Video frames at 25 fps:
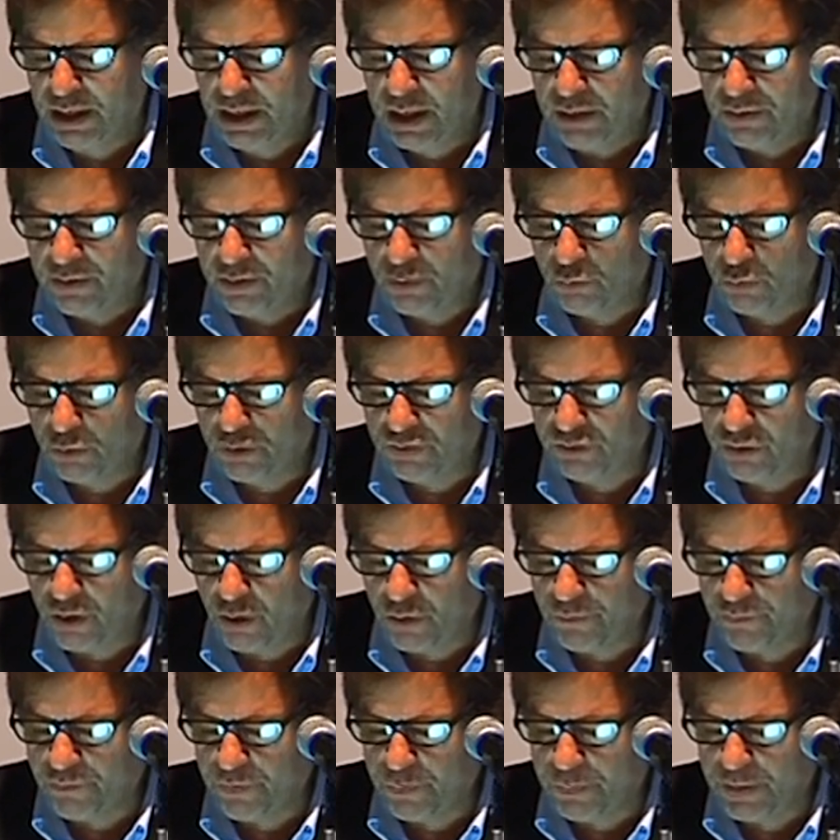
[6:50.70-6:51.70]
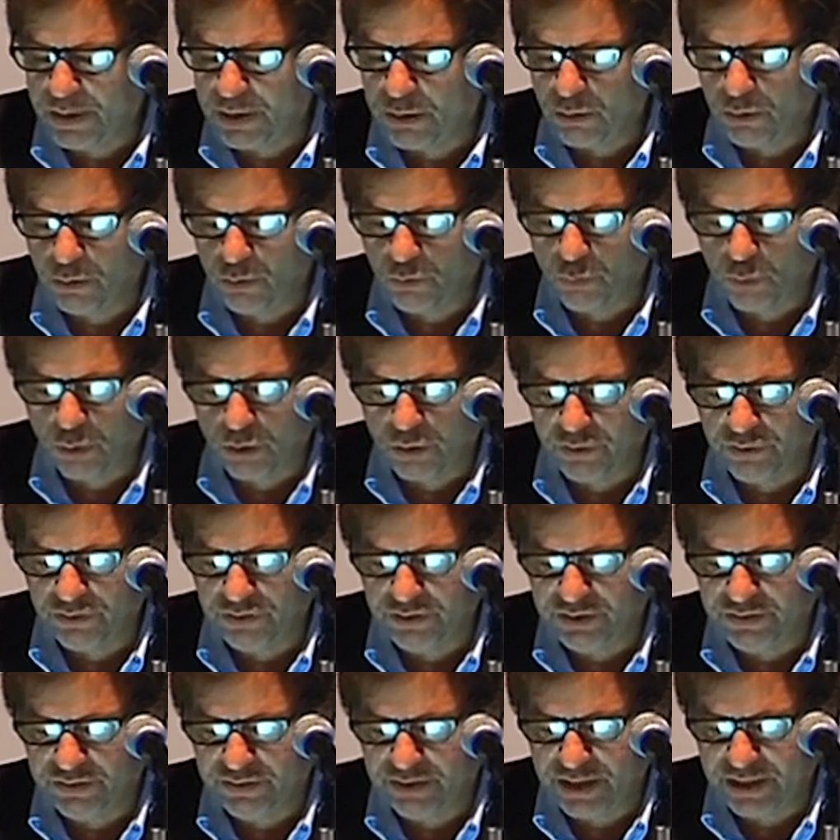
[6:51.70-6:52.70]
The result, for better or worse,
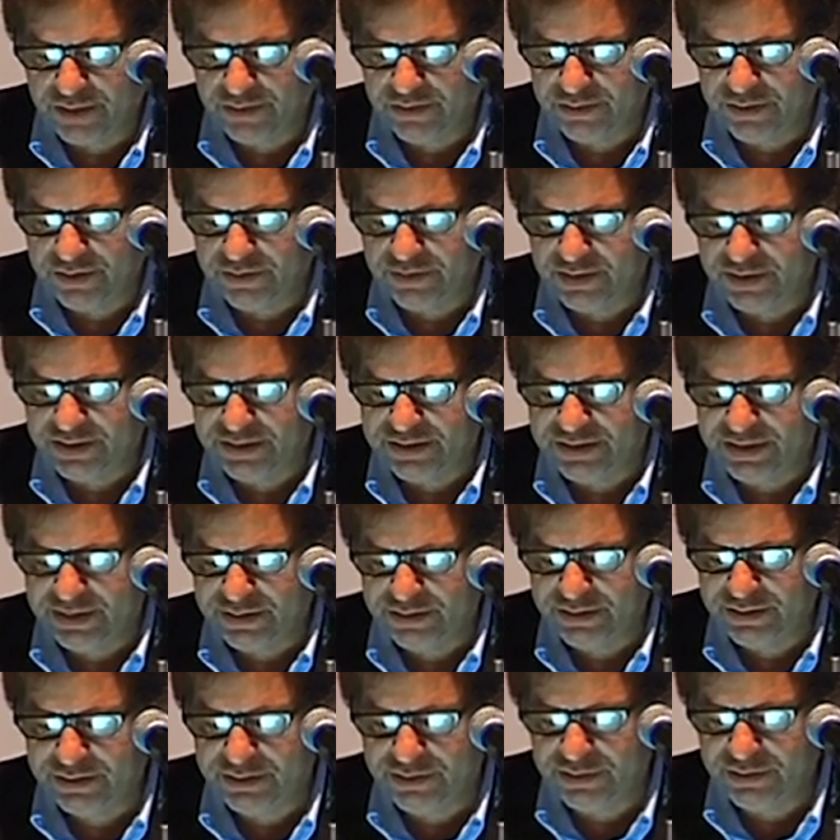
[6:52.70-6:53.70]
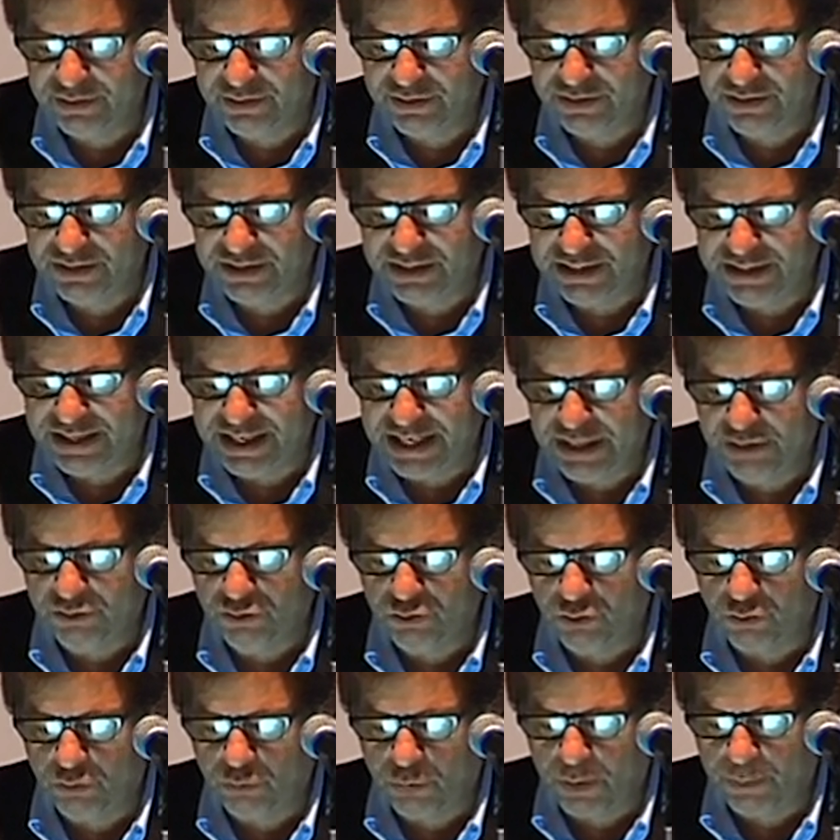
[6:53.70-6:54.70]
he says, is a distanced,
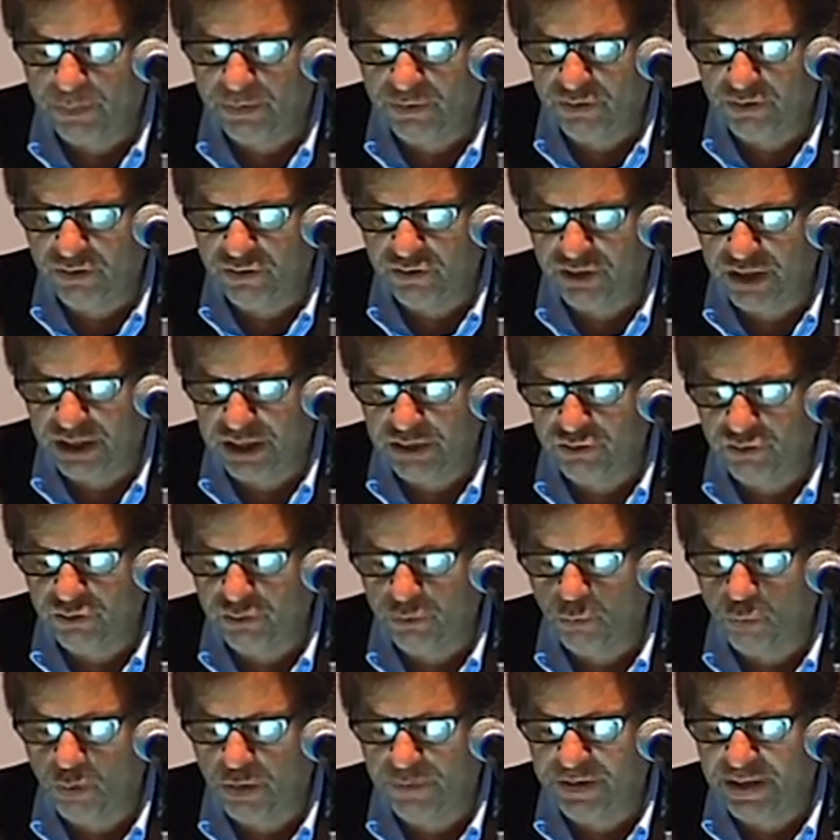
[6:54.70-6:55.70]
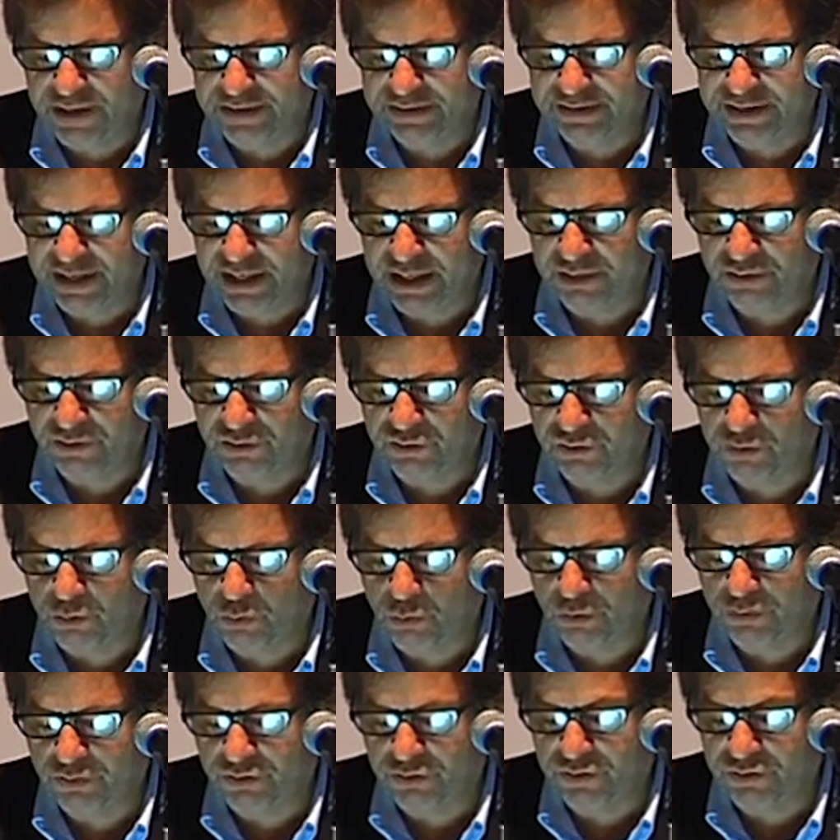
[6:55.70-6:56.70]
denatured representation, one that tends
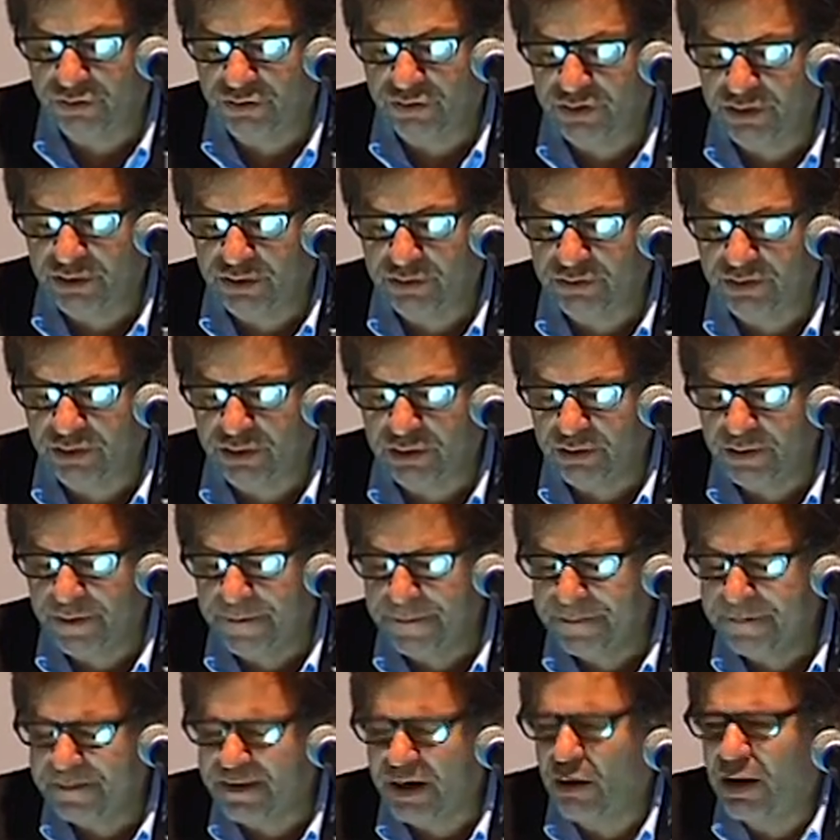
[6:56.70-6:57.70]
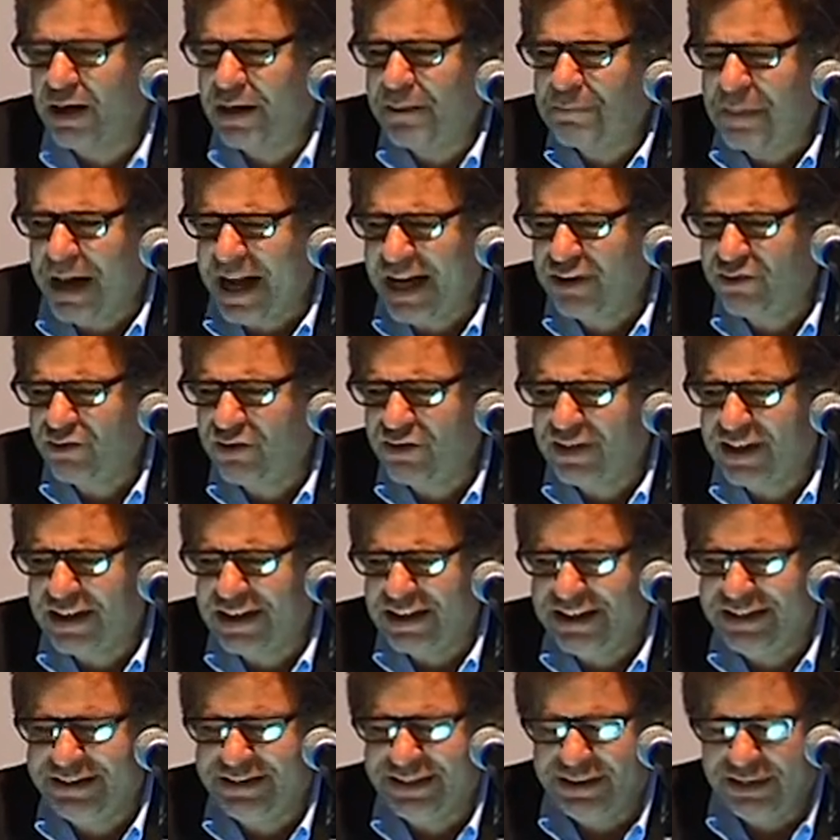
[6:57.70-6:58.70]
towards the stilted. Now, I imagine that he
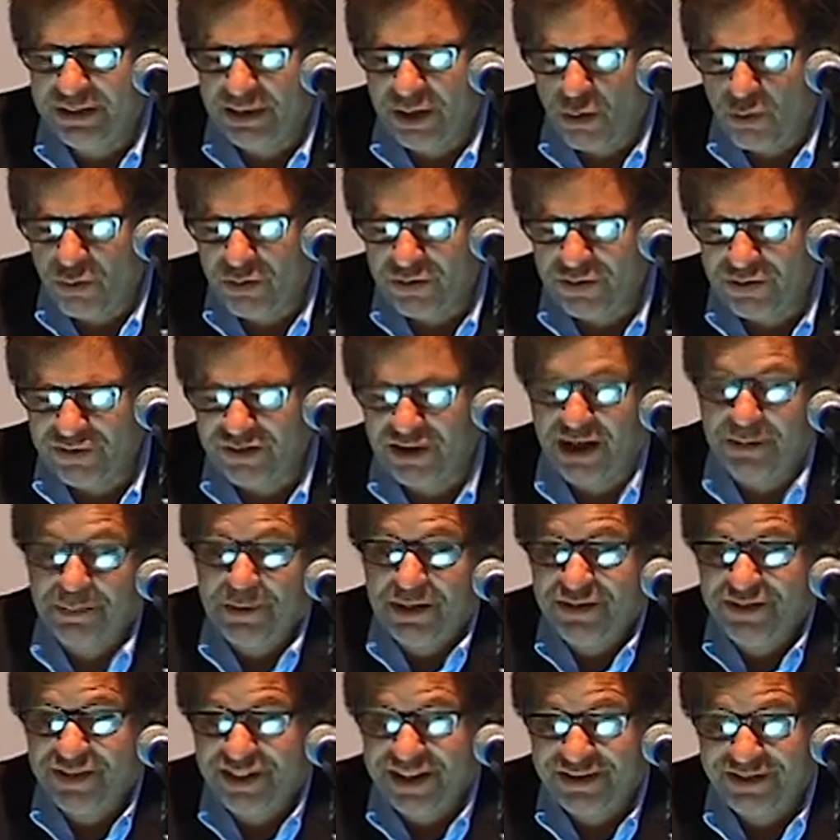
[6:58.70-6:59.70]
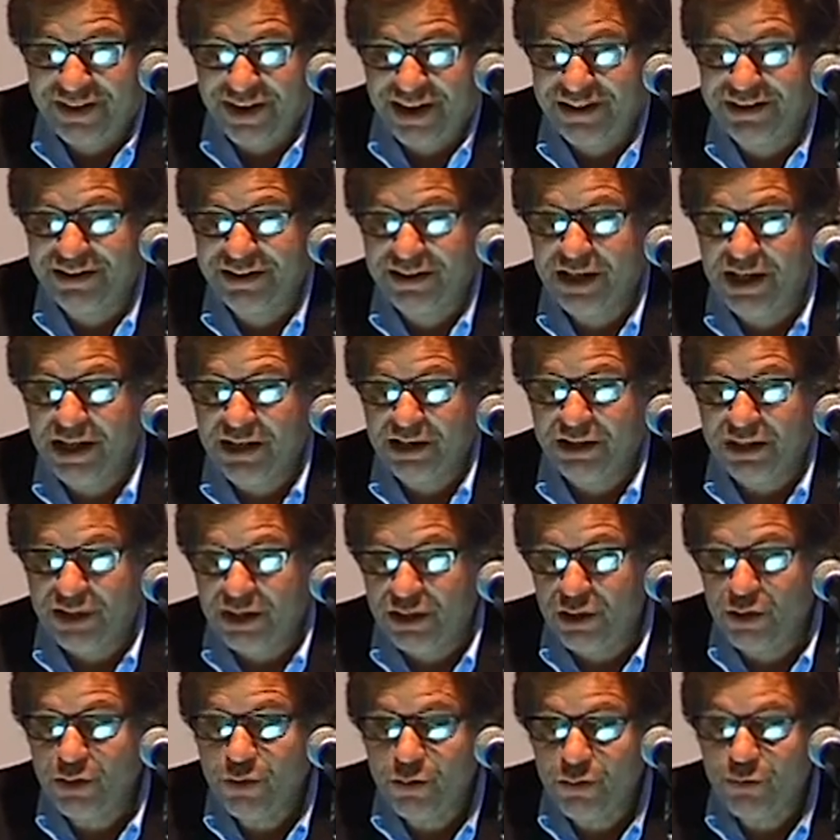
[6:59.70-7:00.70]
didn't know at the time that Cézanne
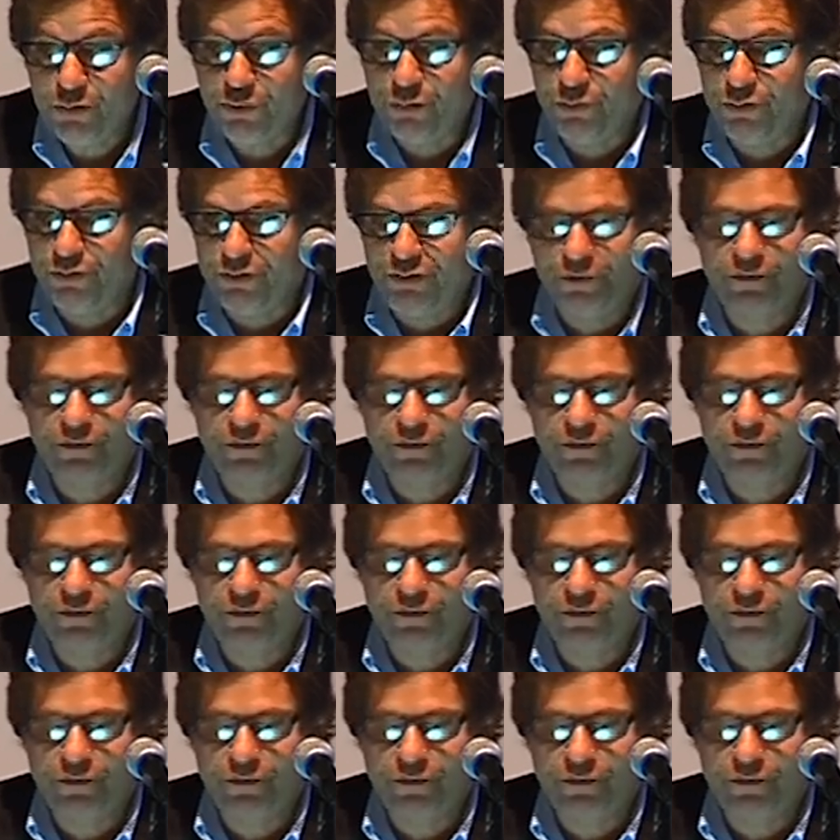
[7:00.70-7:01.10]
used